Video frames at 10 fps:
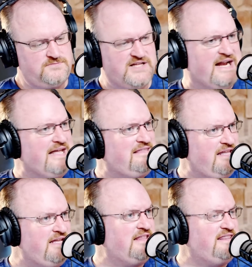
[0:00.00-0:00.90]
And I
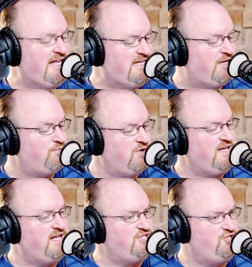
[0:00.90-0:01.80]
think that they did a really
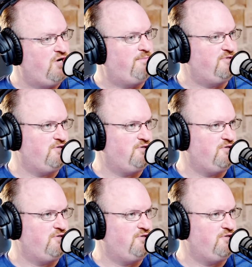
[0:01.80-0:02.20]
nice job